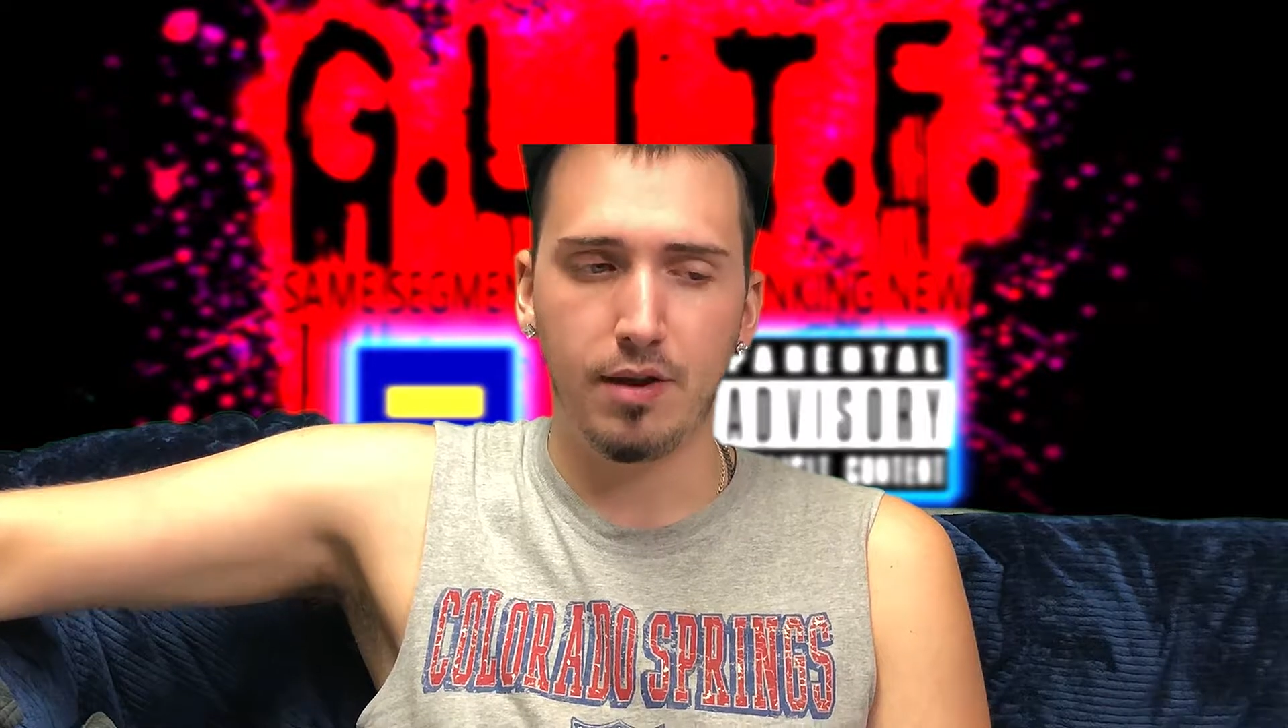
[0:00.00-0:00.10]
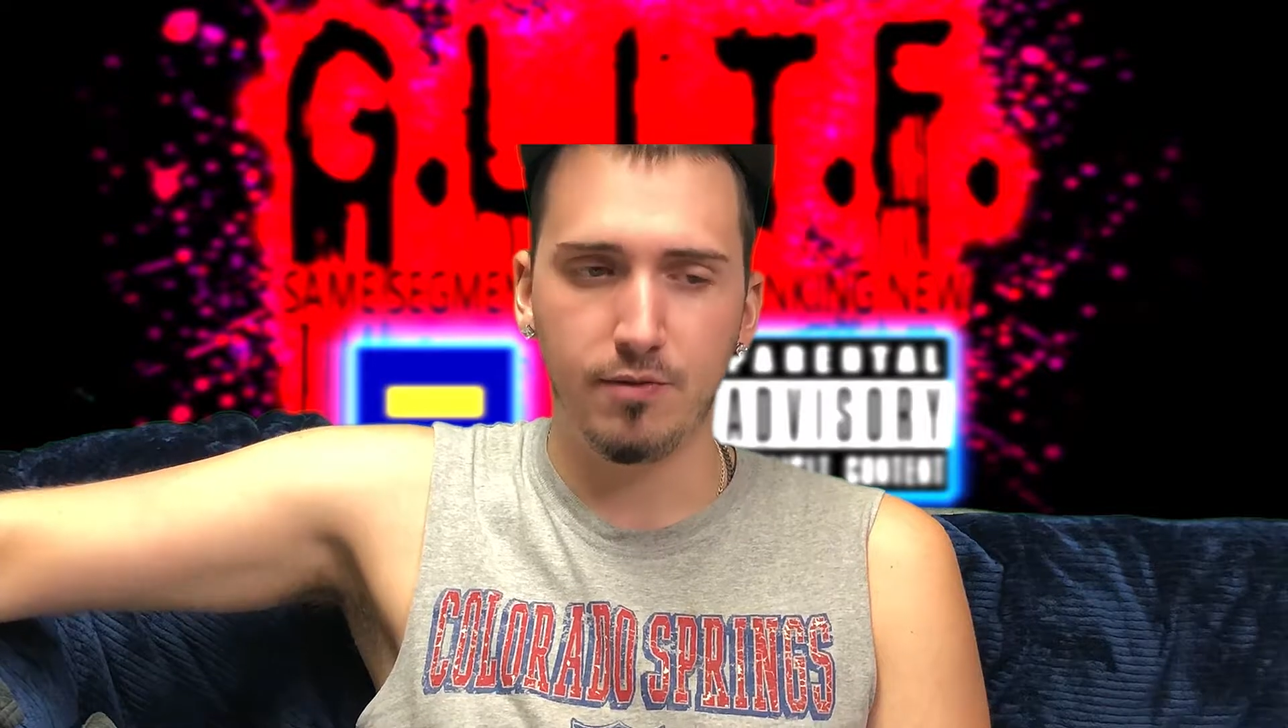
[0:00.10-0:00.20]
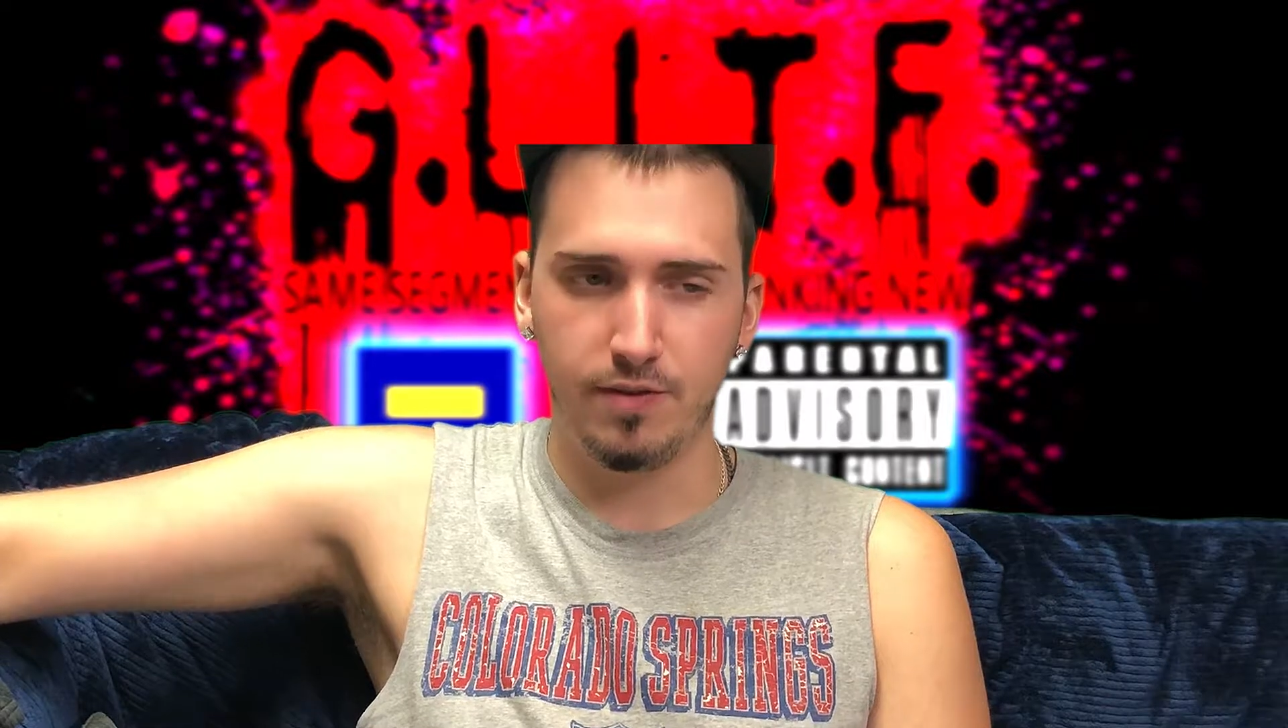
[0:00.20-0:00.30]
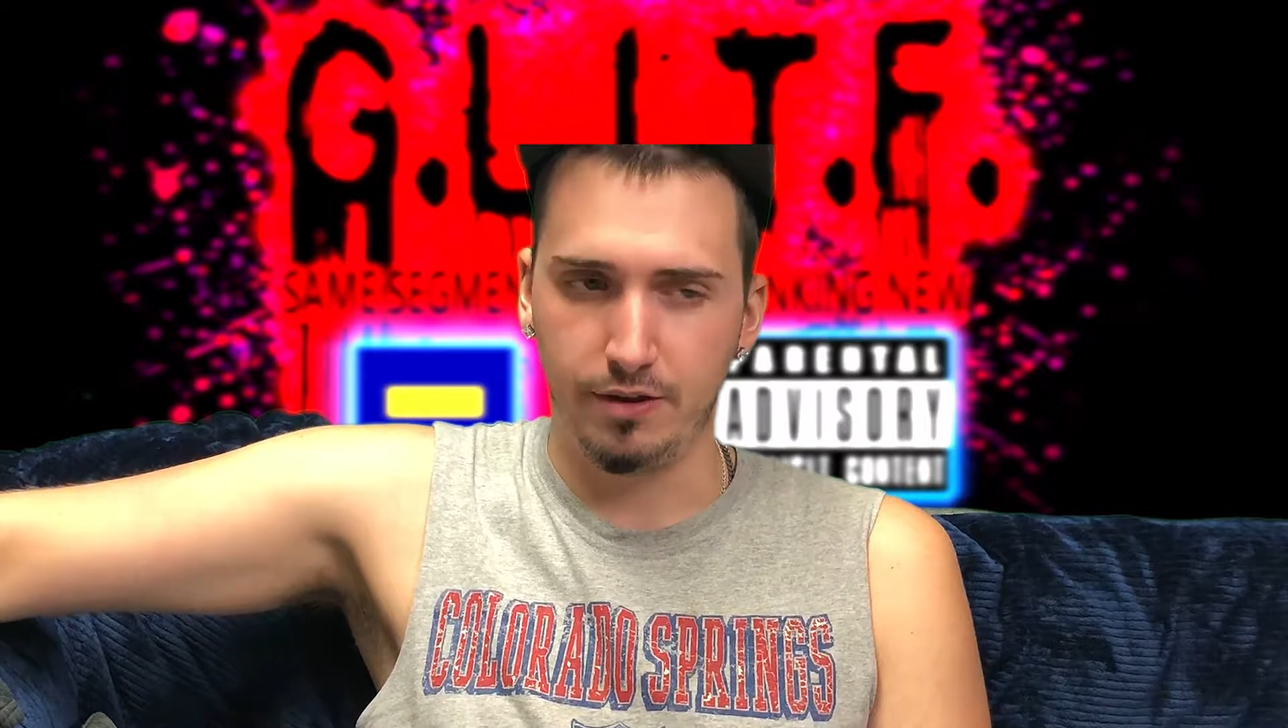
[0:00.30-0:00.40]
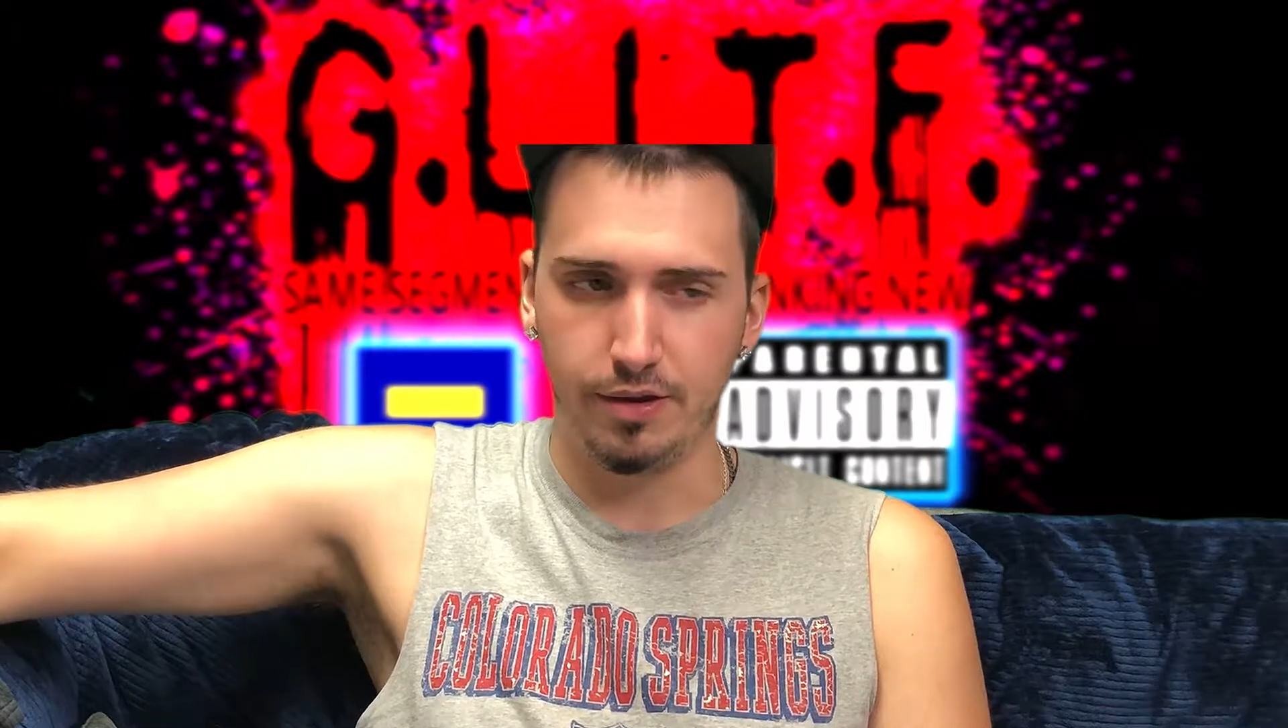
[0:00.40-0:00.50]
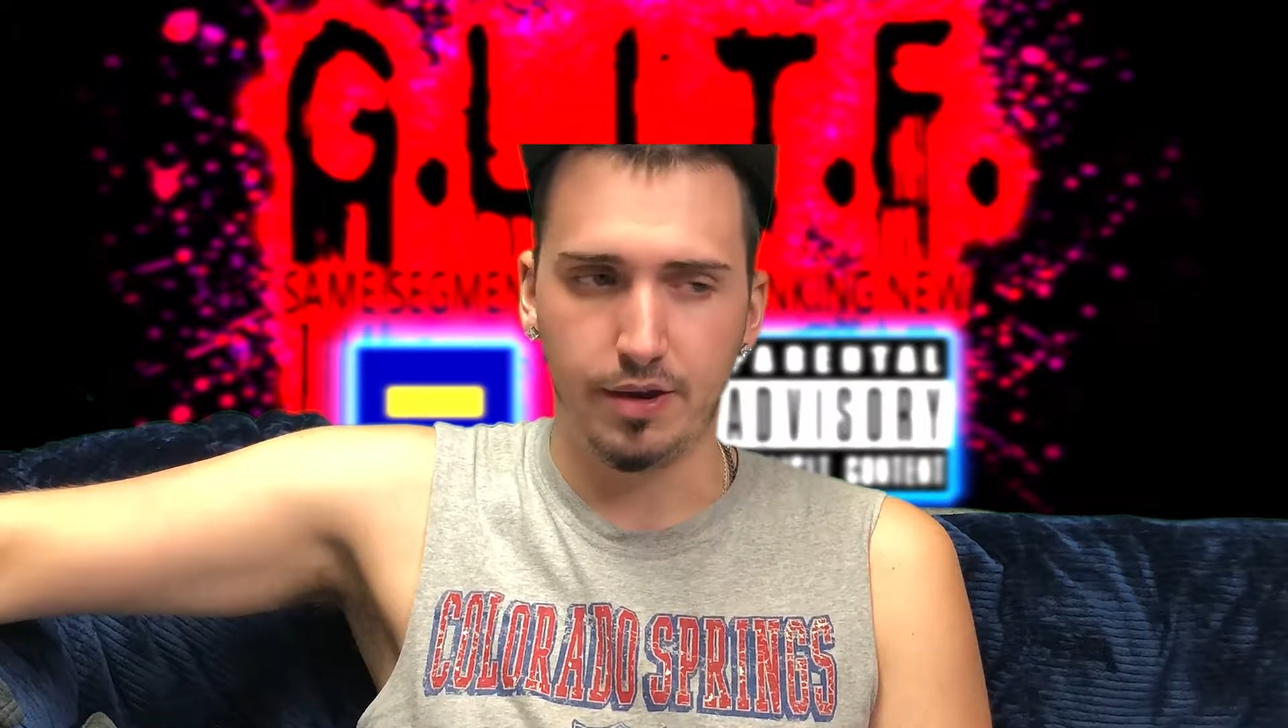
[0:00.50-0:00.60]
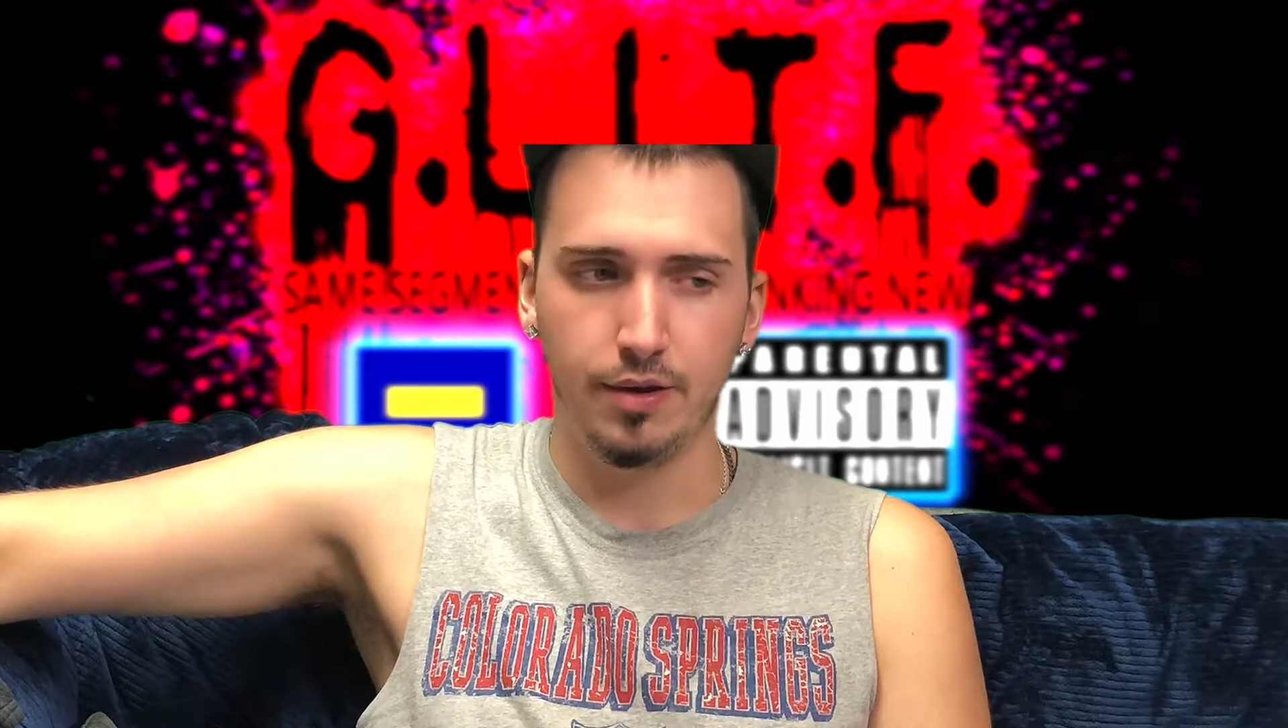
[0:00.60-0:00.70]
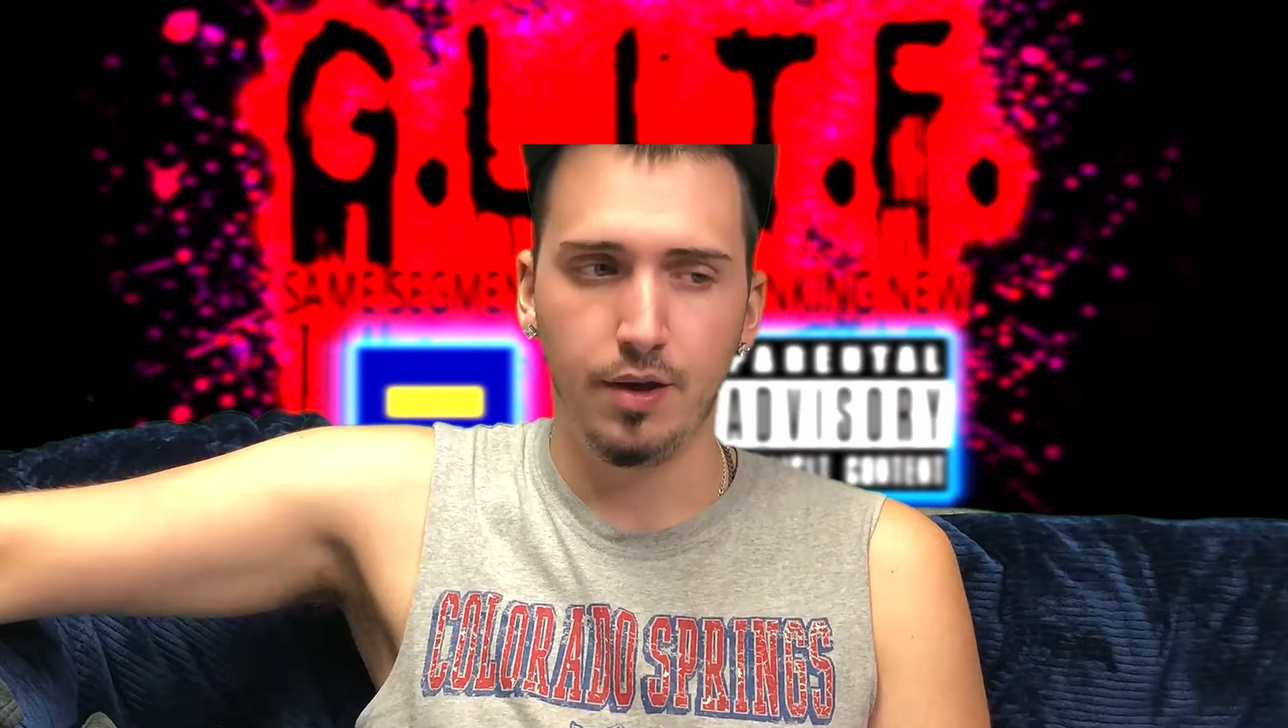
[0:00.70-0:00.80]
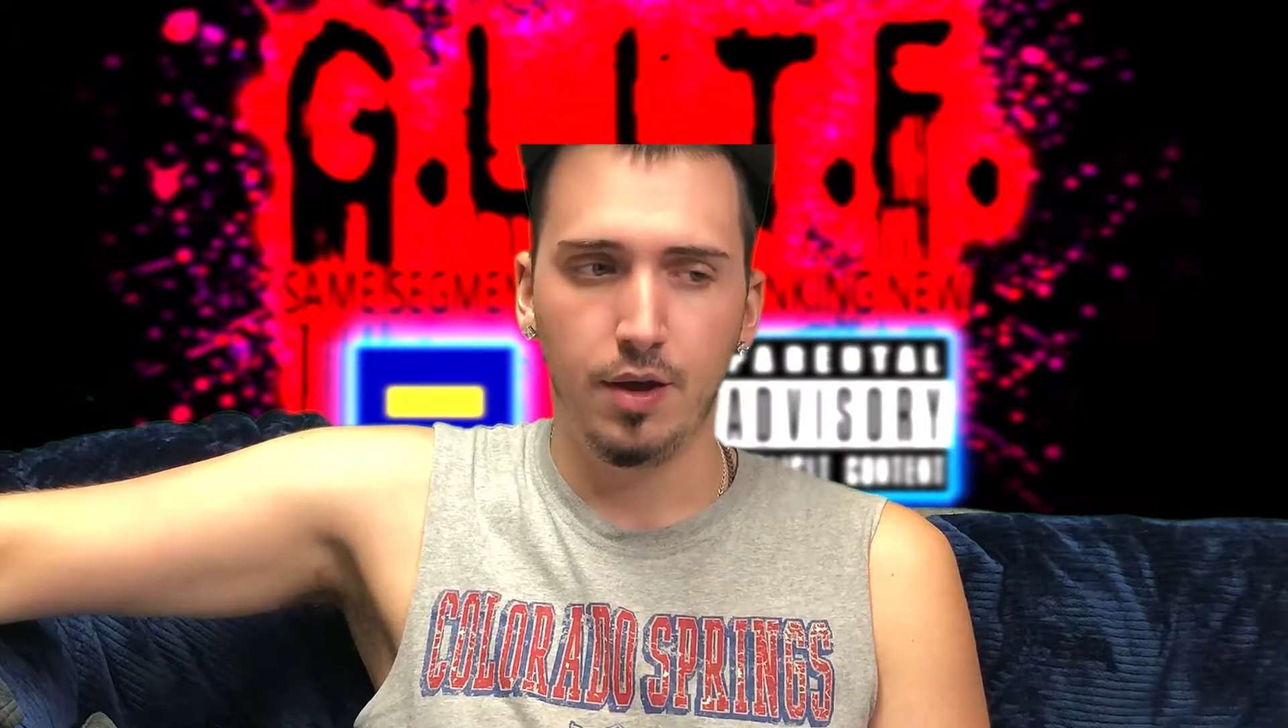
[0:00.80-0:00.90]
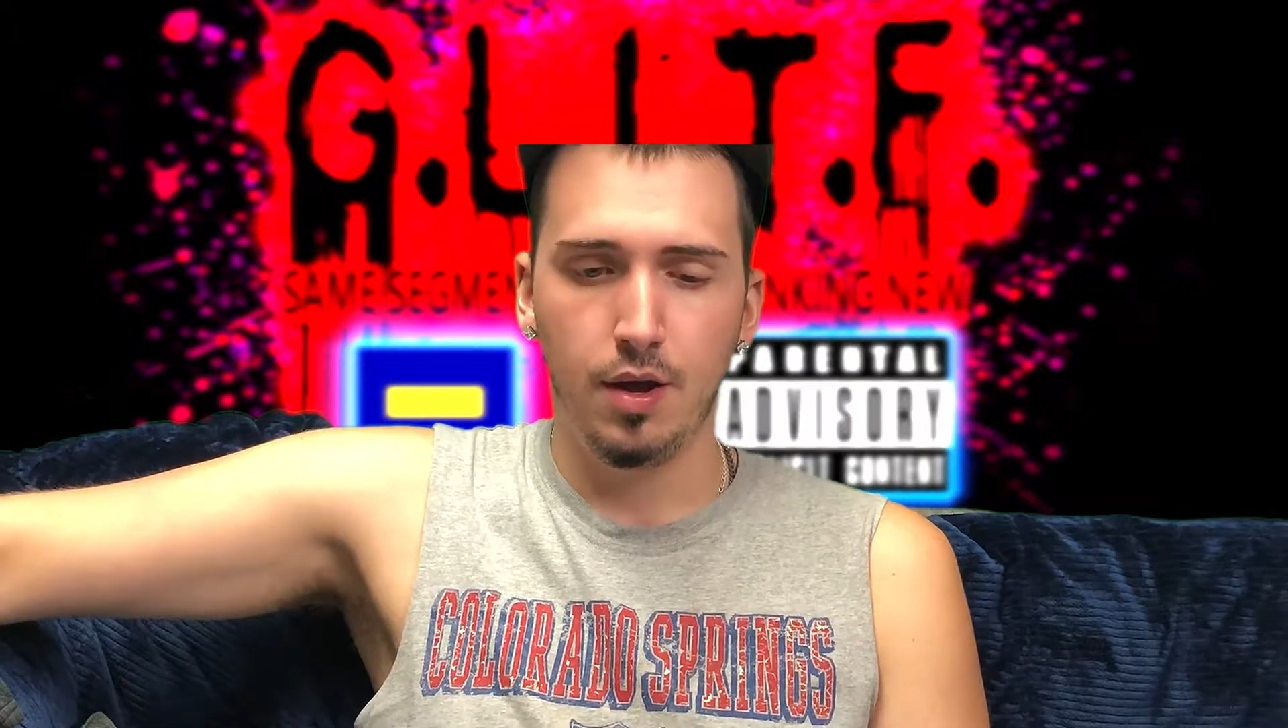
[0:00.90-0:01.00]

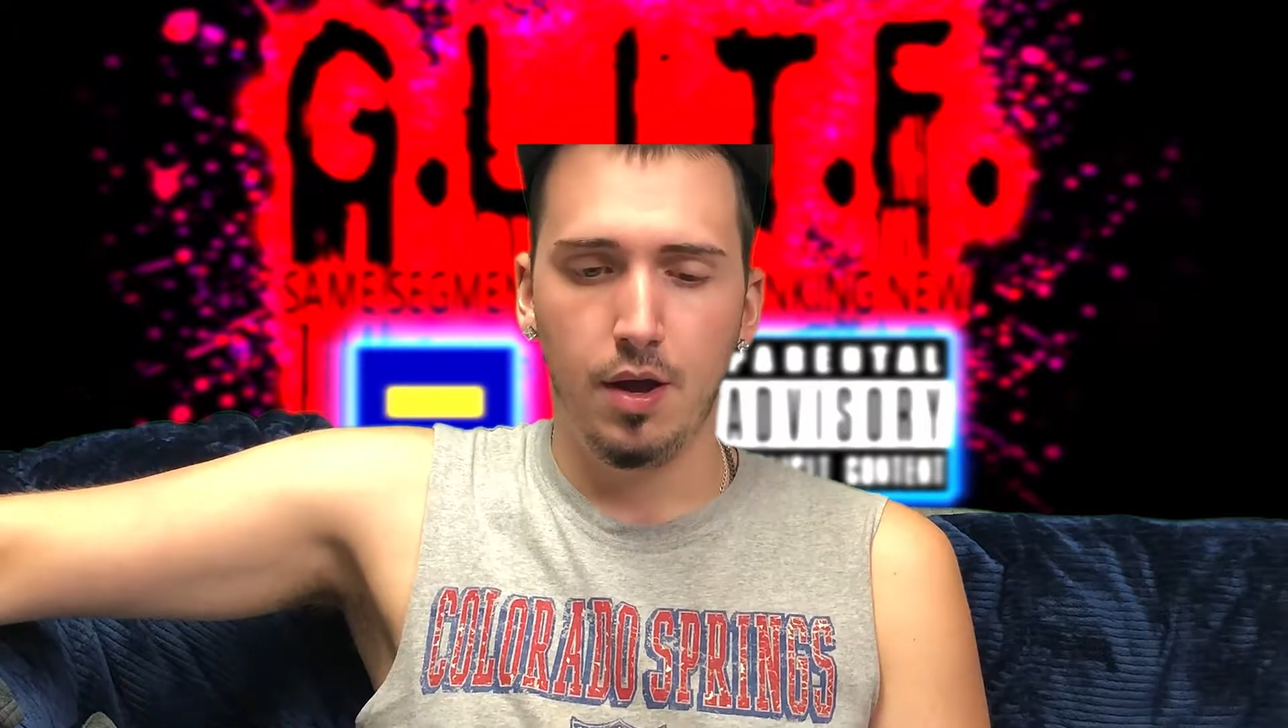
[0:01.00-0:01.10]
pedophilia,